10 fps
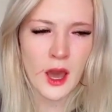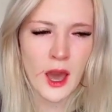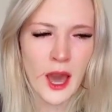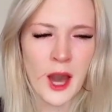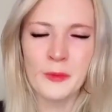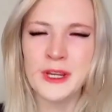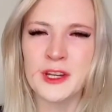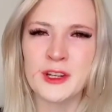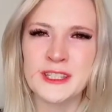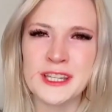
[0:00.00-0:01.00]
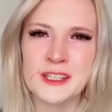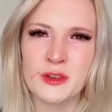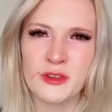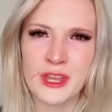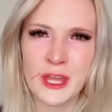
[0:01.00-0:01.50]
How many good deeds do you
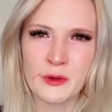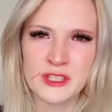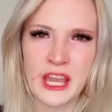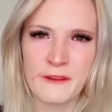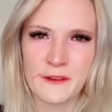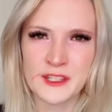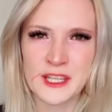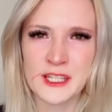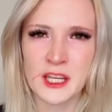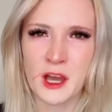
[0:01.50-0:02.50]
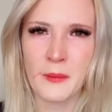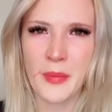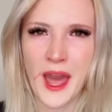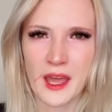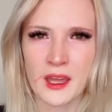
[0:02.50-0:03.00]
think it will take for Sissy to come back?